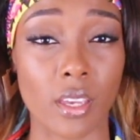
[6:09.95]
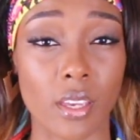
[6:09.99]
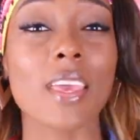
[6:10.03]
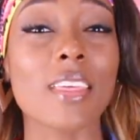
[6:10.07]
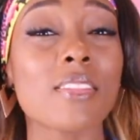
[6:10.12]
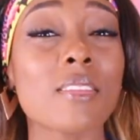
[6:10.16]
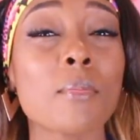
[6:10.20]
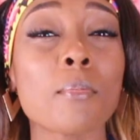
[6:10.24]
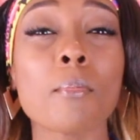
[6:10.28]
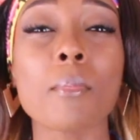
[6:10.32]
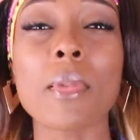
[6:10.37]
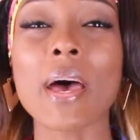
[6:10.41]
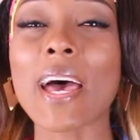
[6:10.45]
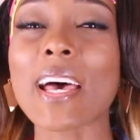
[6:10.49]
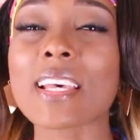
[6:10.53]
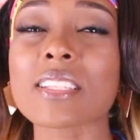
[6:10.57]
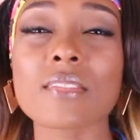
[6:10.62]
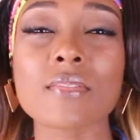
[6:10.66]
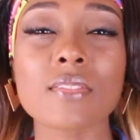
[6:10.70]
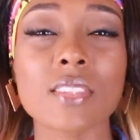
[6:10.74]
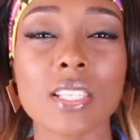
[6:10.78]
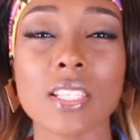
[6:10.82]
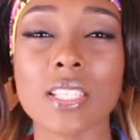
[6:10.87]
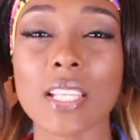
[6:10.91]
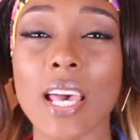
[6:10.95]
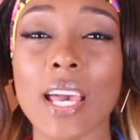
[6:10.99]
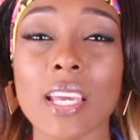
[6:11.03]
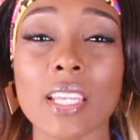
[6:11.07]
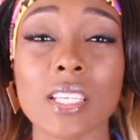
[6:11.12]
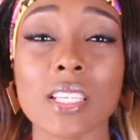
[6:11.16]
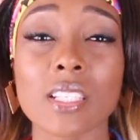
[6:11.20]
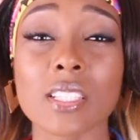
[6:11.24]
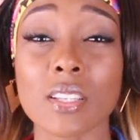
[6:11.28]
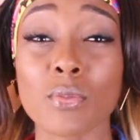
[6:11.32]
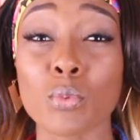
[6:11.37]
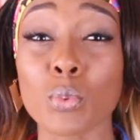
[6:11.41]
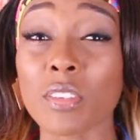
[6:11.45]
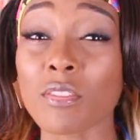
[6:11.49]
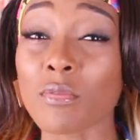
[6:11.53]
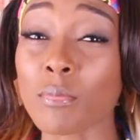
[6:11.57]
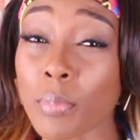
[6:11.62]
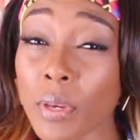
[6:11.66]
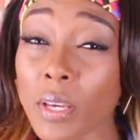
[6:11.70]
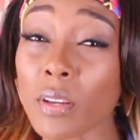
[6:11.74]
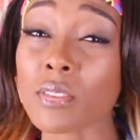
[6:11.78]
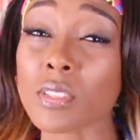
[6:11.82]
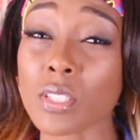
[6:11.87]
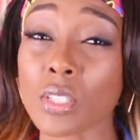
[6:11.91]
And the massive societies that we've
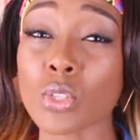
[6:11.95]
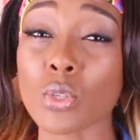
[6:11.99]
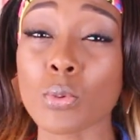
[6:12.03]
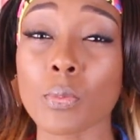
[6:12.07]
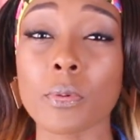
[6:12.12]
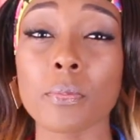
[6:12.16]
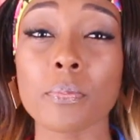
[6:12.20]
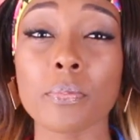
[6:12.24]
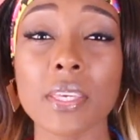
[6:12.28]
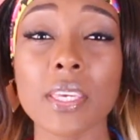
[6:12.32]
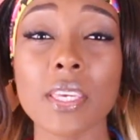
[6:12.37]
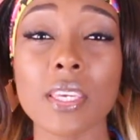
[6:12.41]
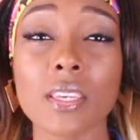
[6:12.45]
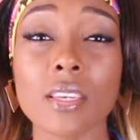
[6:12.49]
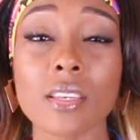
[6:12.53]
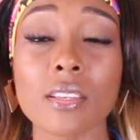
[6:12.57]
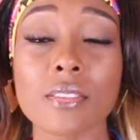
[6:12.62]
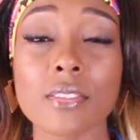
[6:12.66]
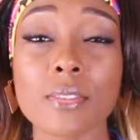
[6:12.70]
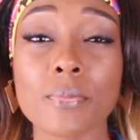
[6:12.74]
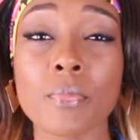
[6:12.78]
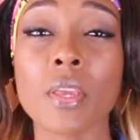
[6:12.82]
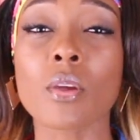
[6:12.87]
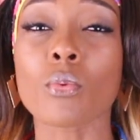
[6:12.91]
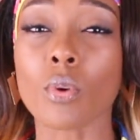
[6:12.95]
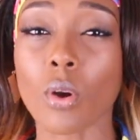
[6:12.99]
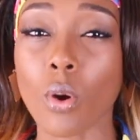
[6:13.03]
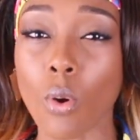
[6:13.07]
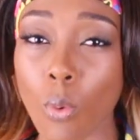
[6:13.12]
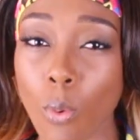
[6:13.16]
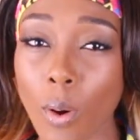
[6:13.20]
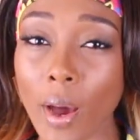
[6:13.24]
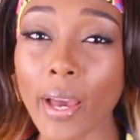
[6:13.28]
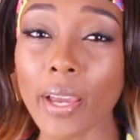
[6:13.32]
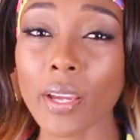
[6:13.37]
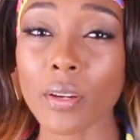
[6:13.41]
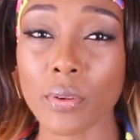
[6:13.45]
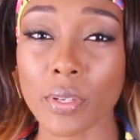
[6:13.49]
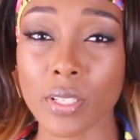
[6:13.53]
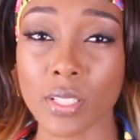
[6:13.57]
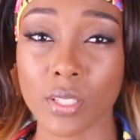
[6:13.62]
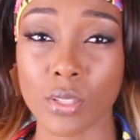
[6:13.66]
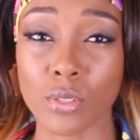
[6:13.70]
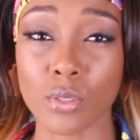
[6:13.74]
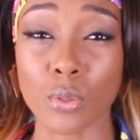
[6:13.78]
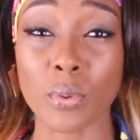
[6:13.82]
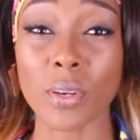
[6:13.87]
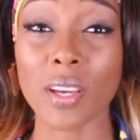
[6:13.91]
built as human beings require us to
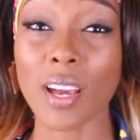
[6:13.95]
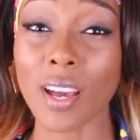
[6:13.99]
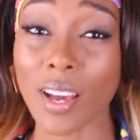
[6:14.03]
do it